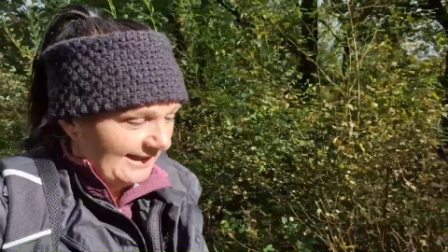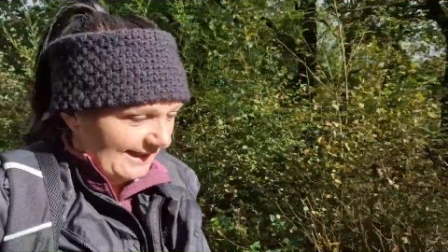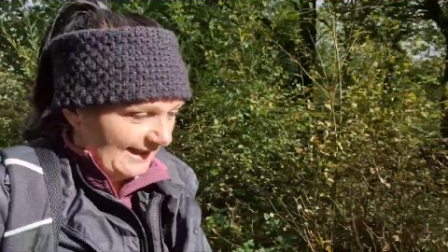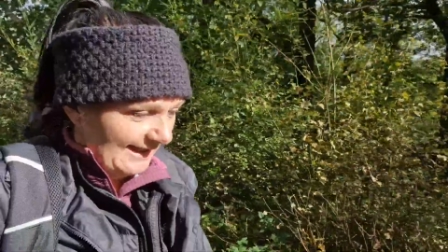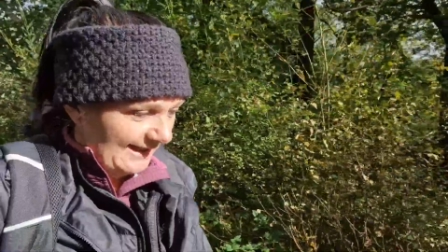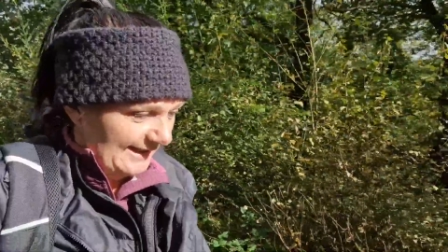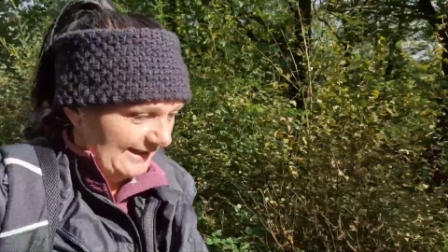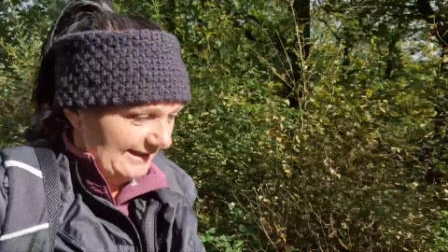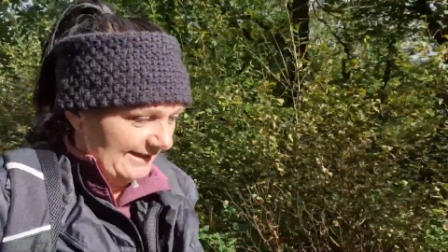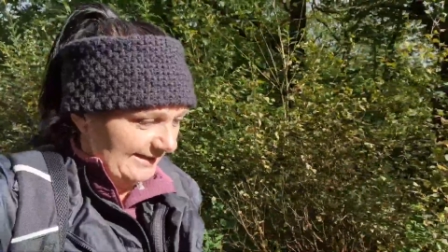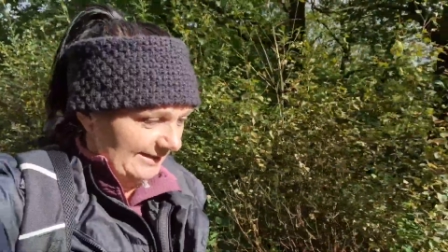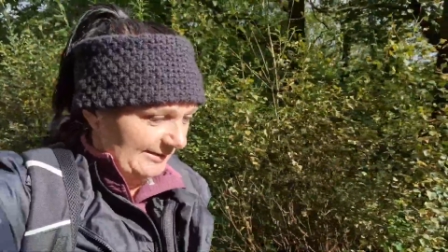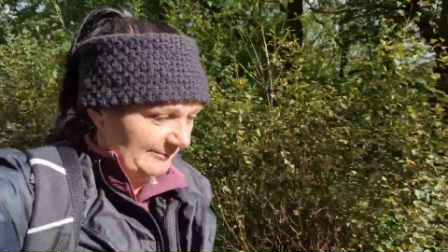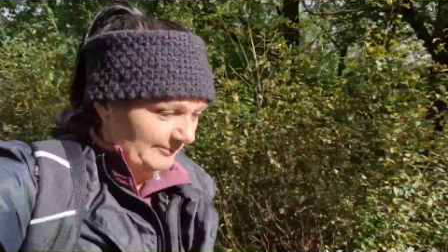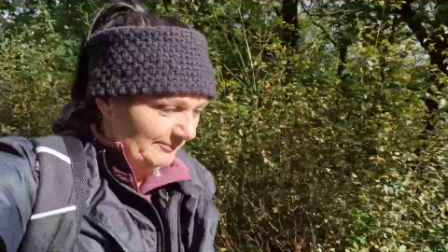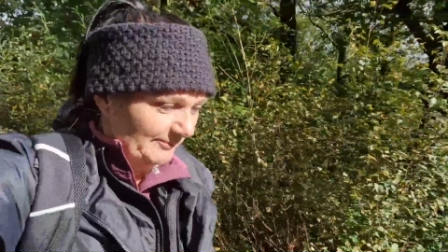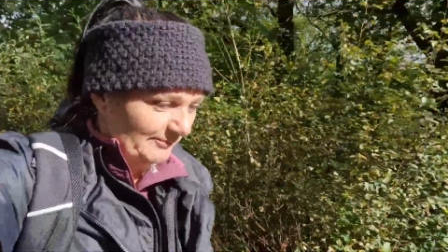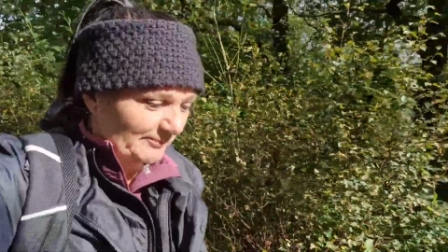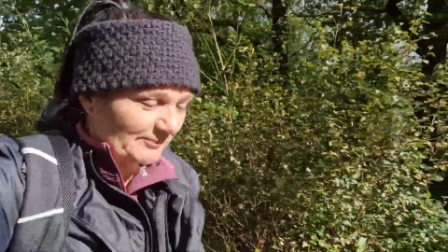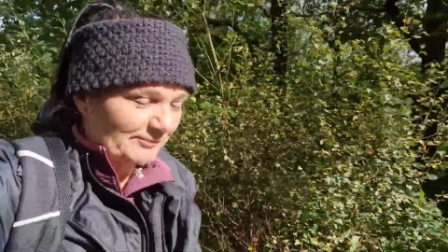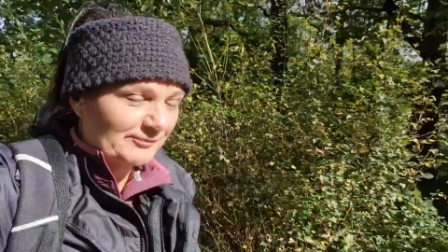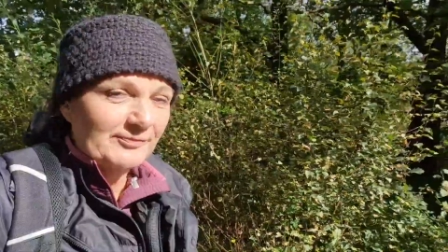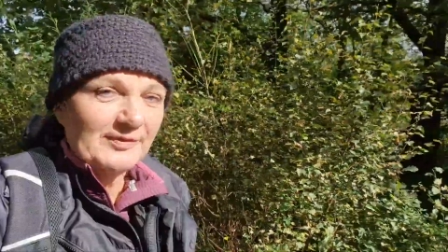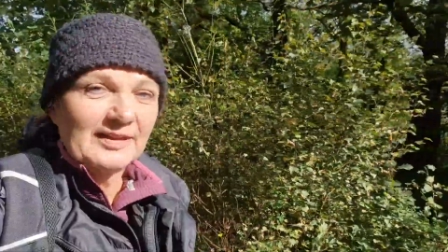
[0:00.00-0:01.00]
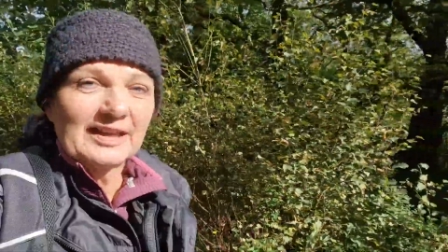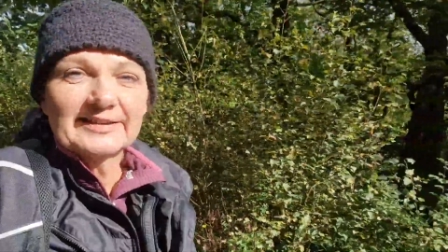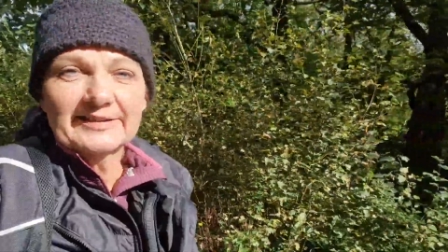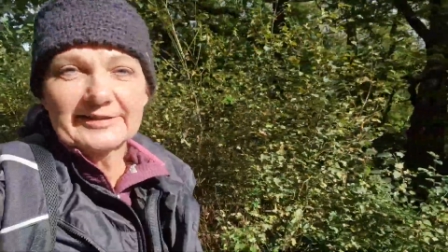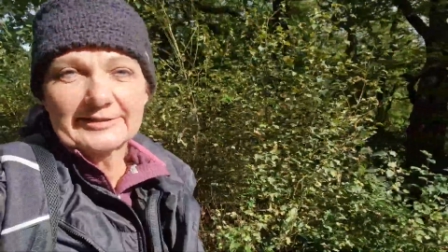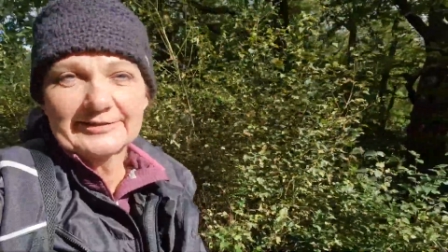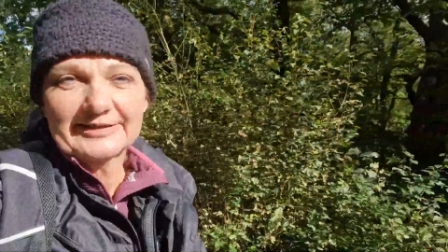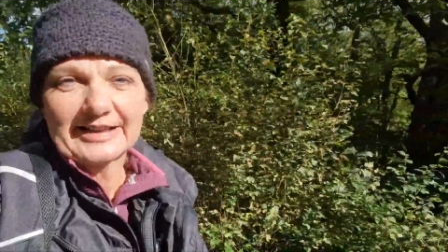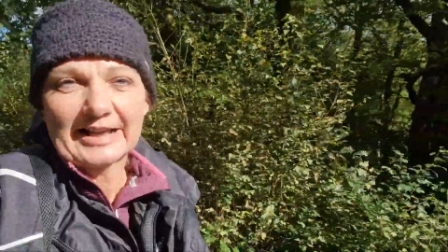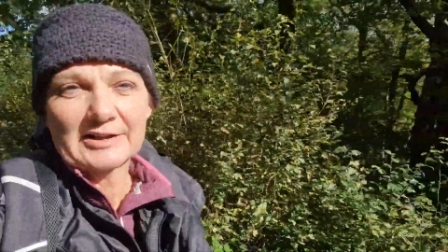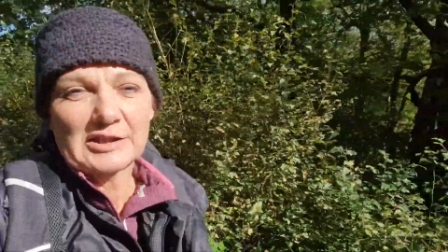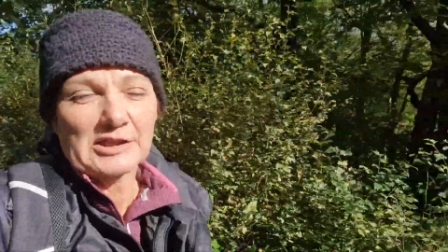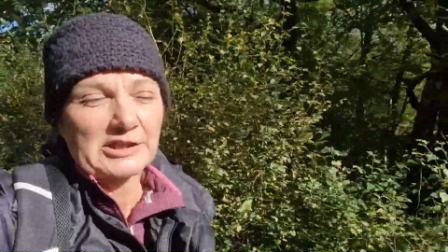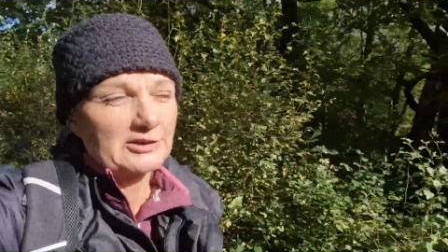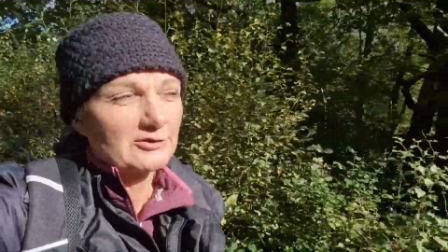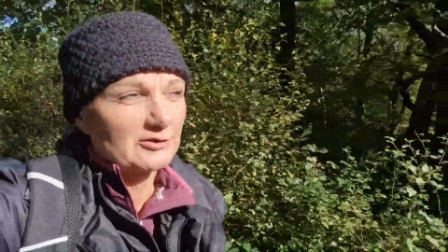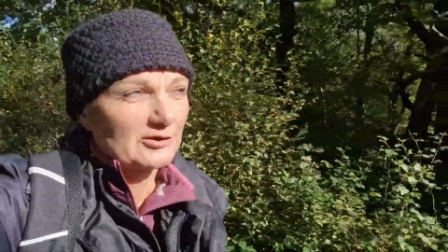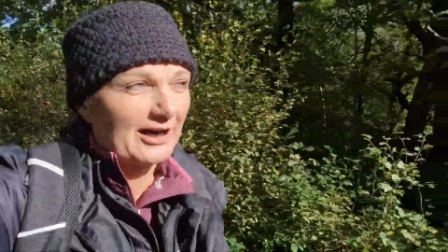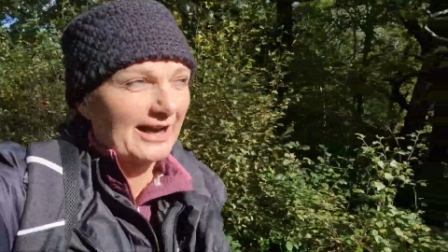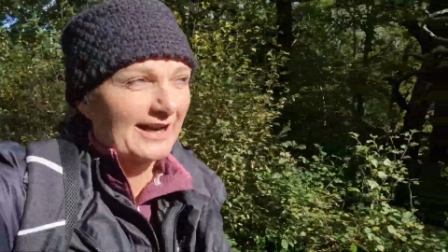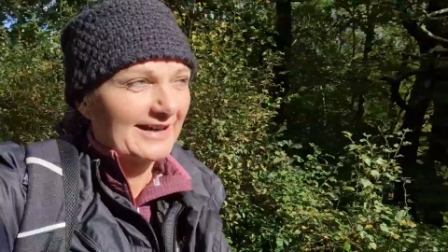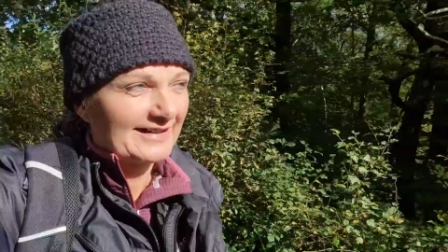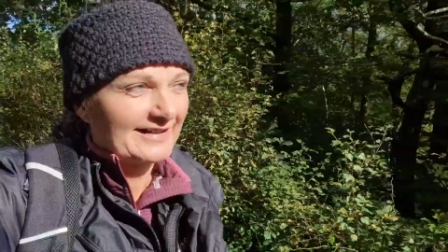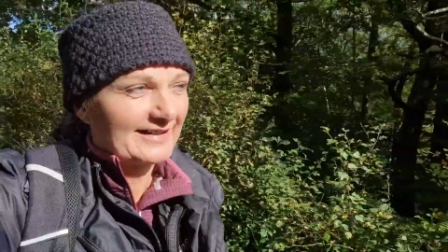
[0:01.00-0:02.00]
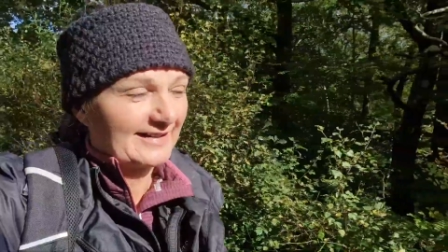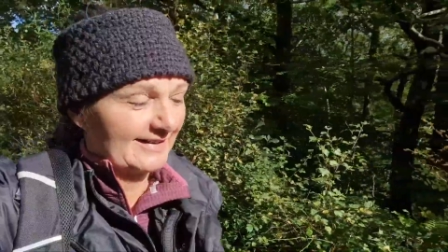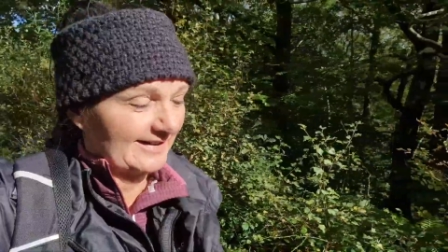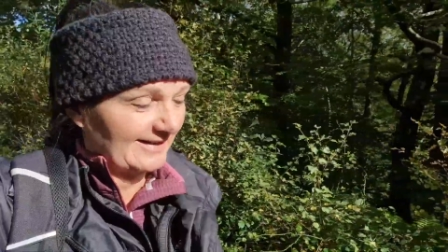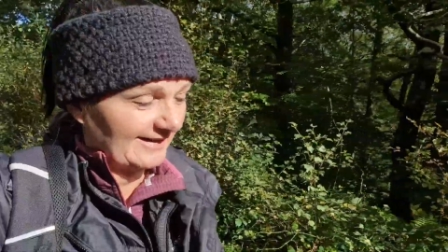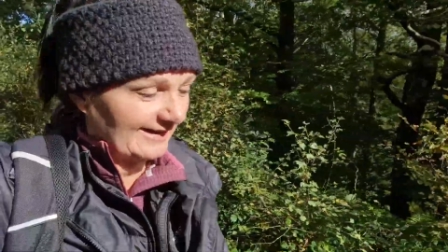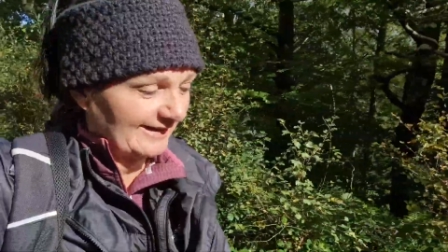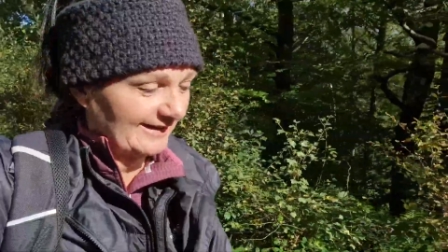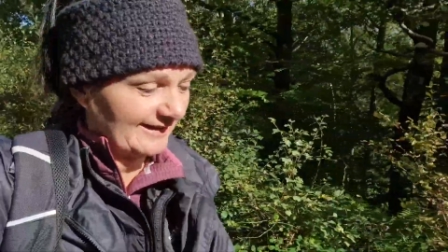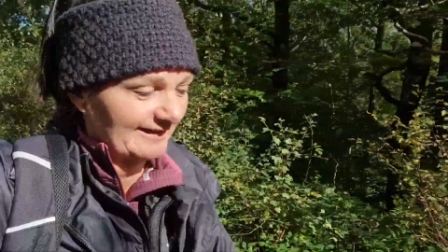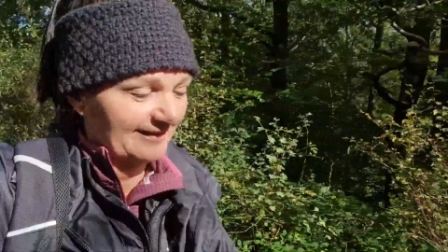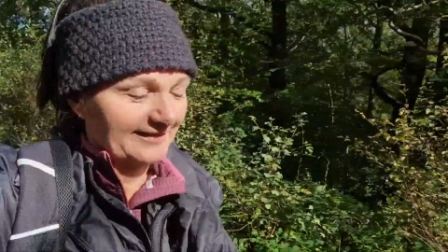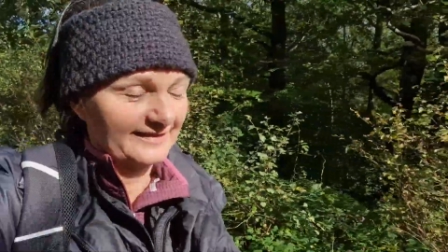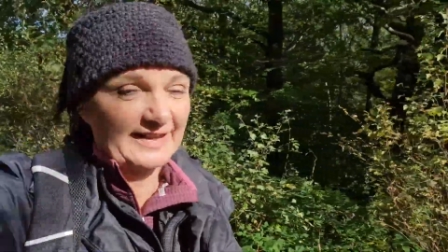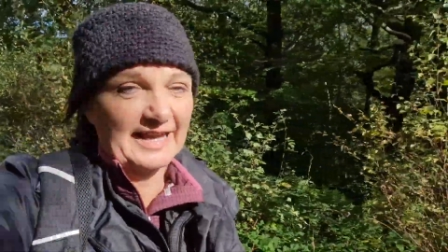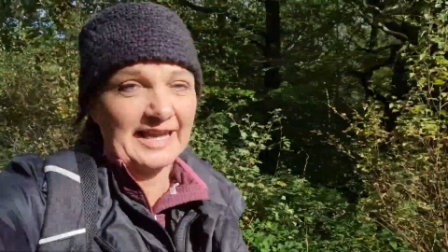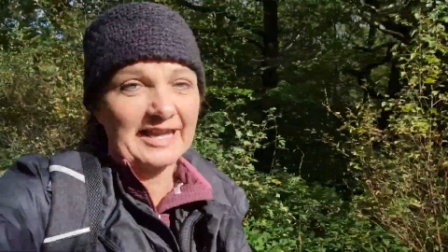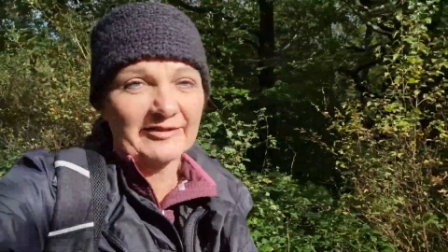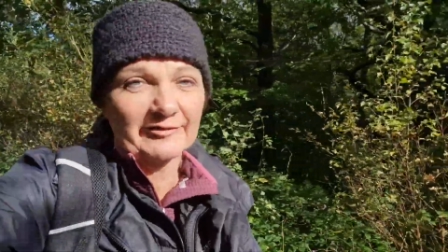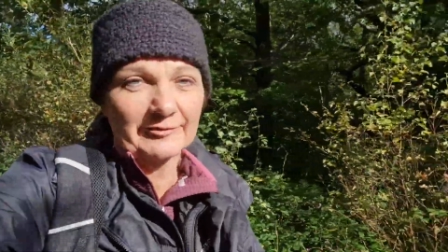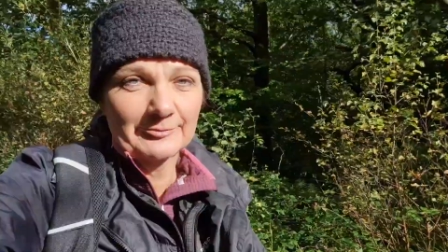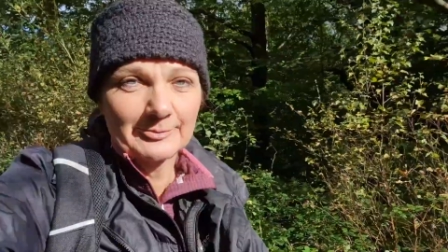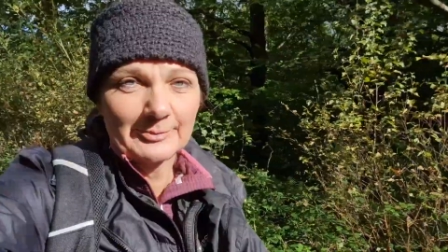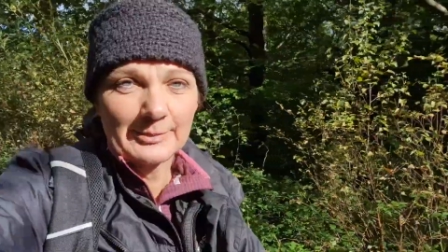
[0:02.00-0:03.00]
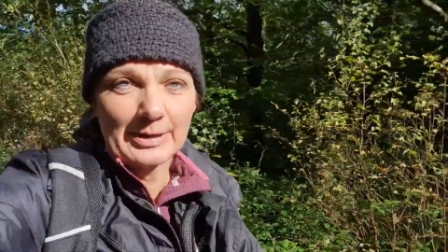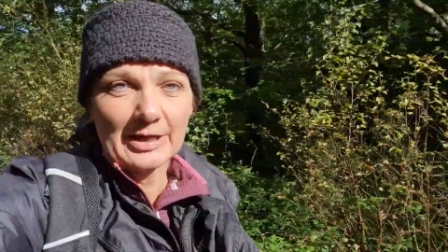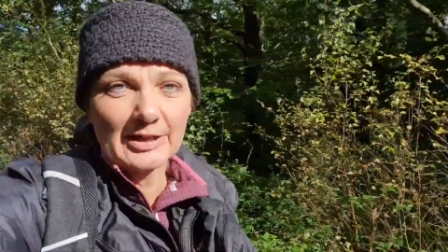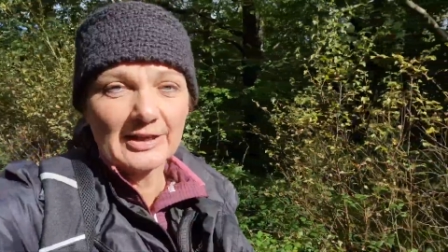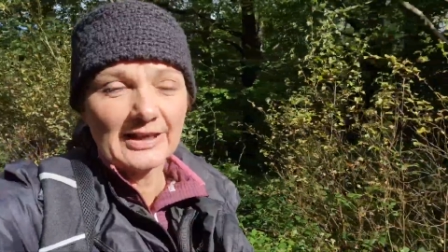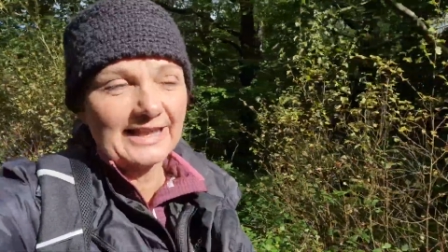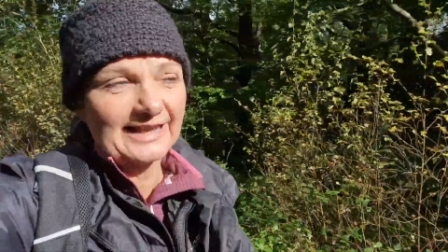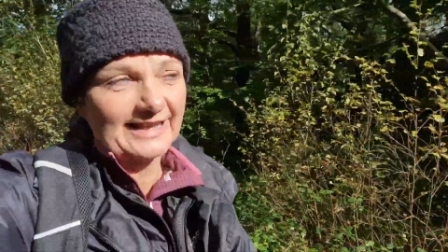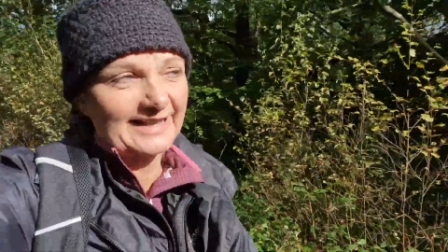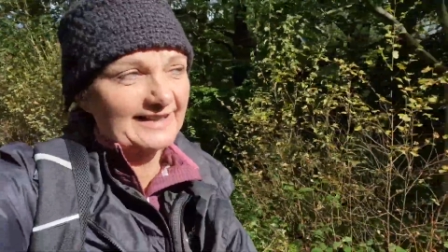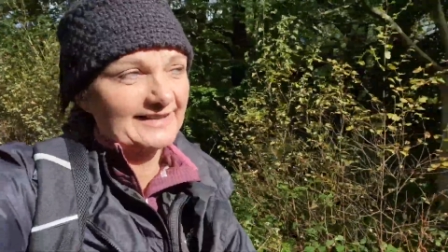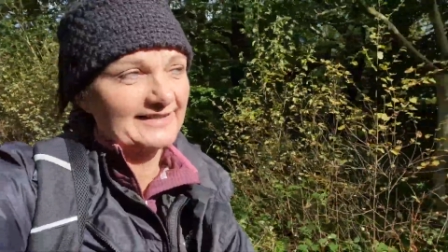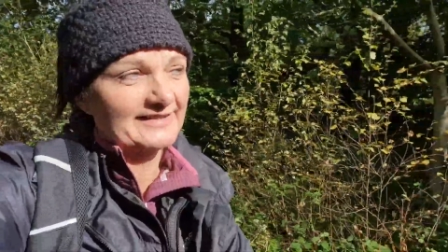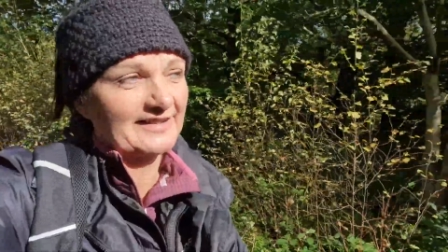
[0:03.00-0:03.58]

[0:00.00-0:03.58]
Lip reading: because I was actually trying to save Molly.